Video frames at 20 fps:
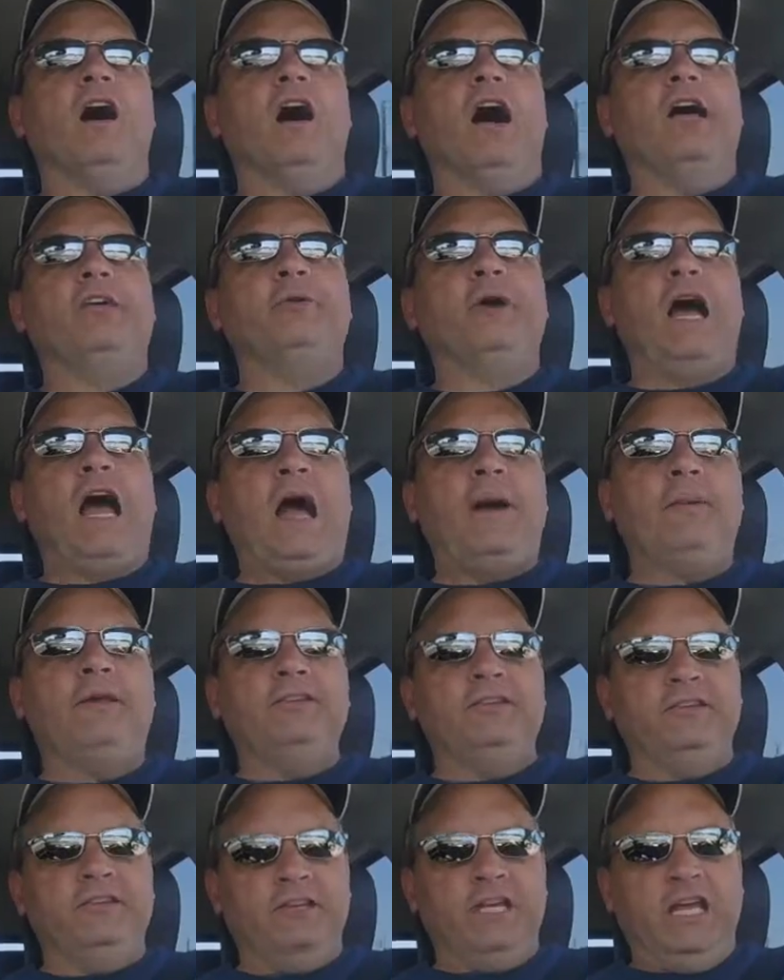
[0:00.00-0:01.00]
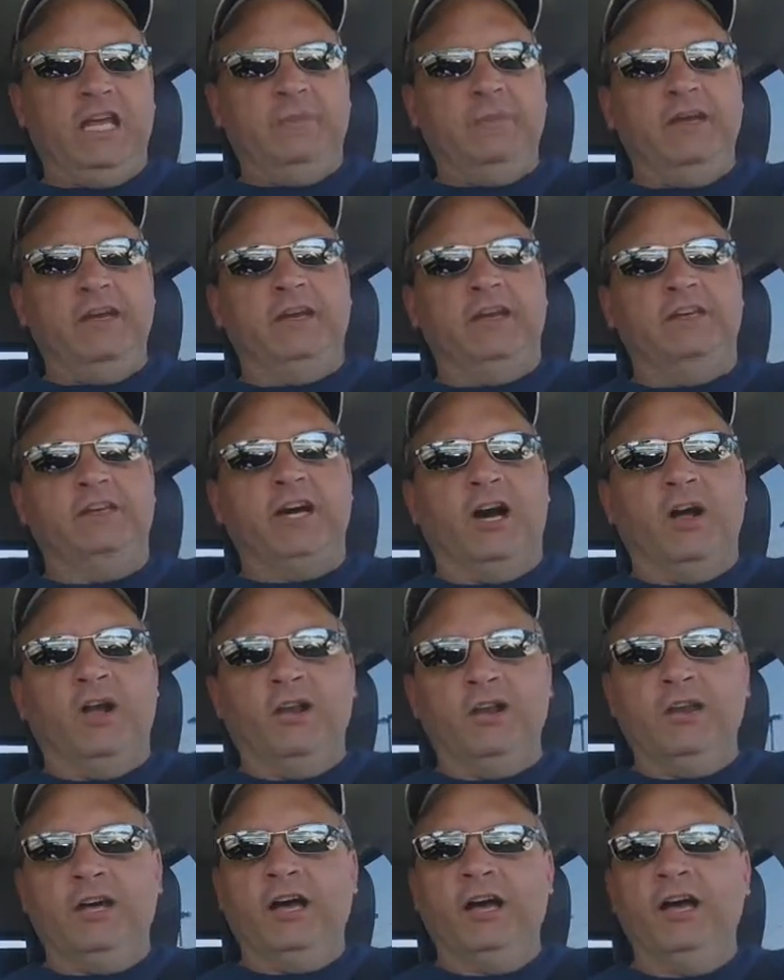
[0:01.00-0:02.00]
That's what happens as you get to be an
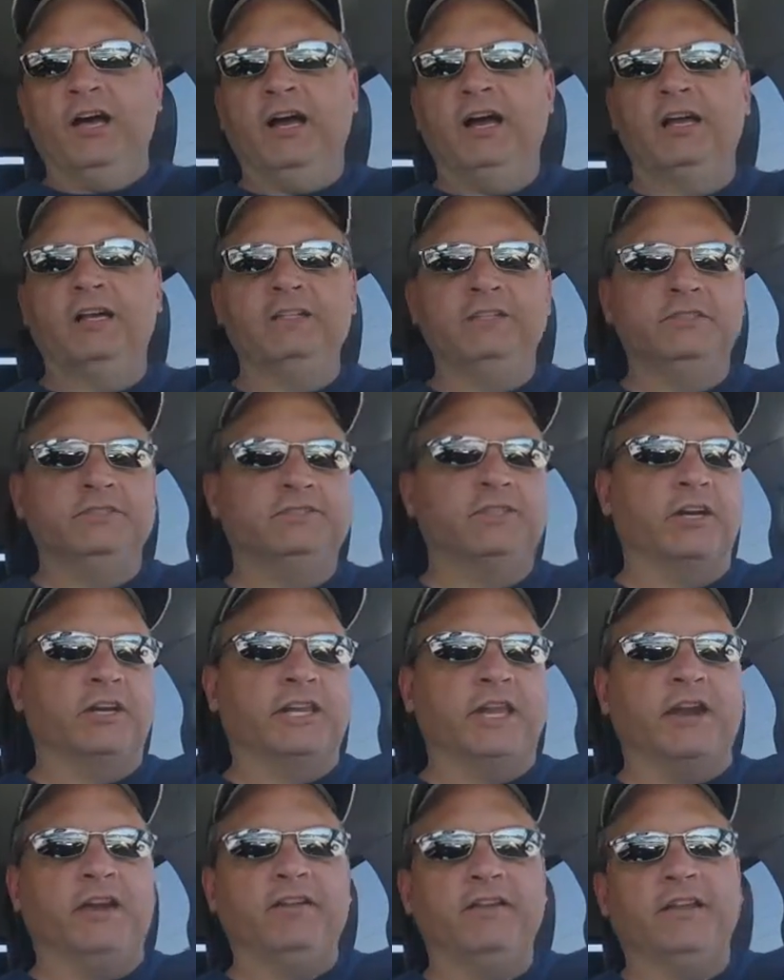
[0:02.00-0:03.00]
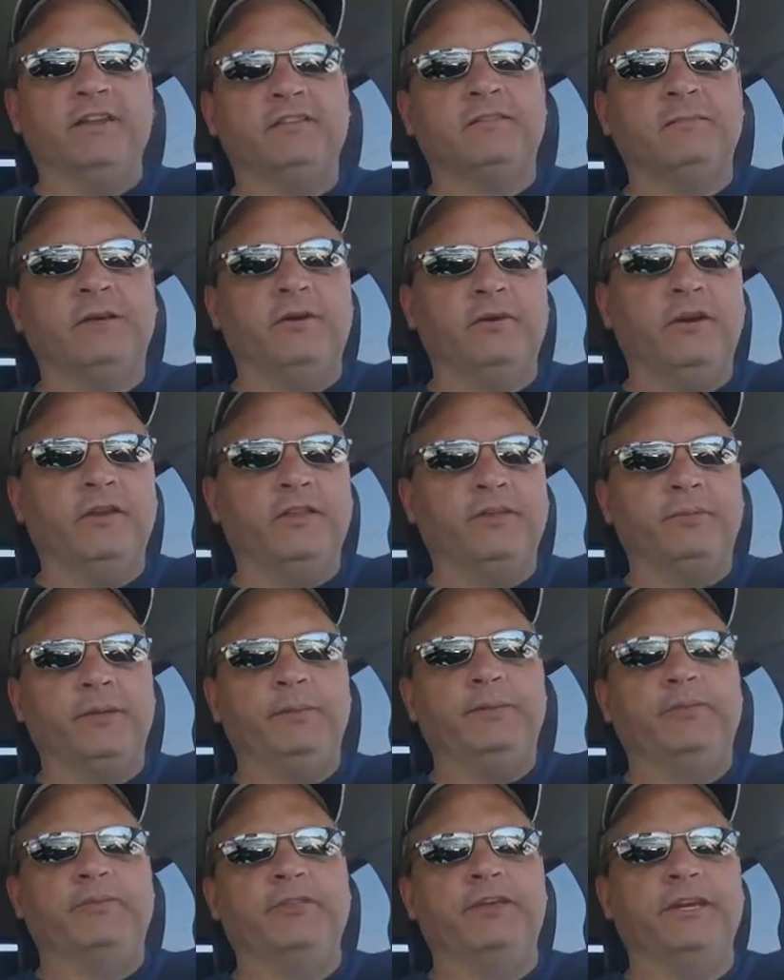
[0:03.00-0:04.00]
adult. You start caring less about what other
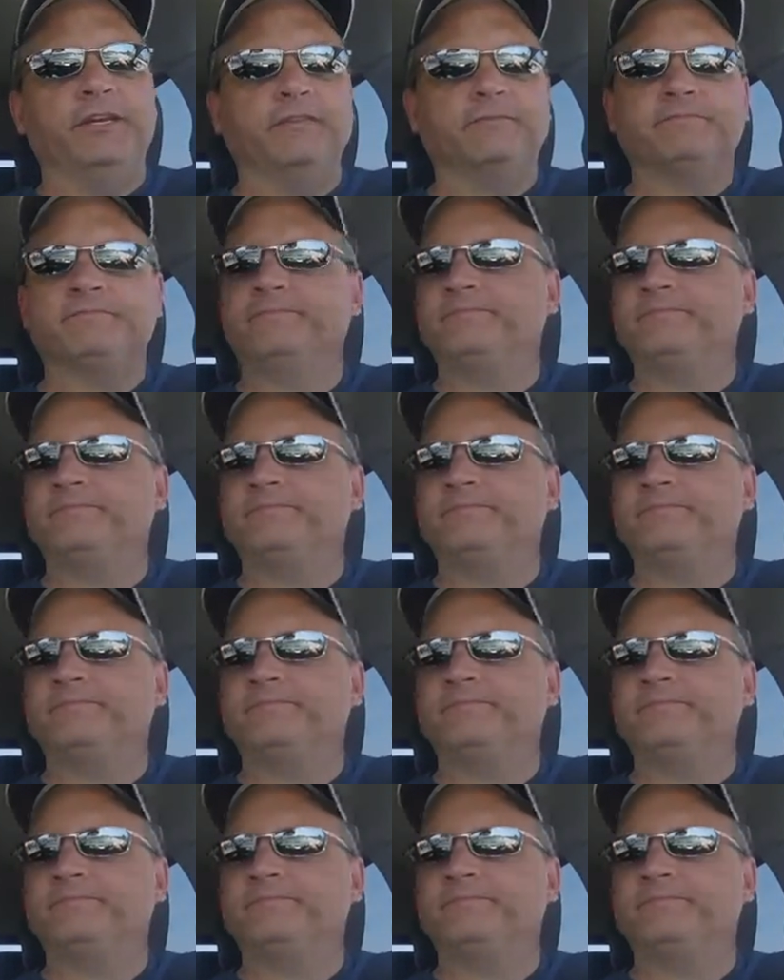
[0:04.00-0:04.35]
people think.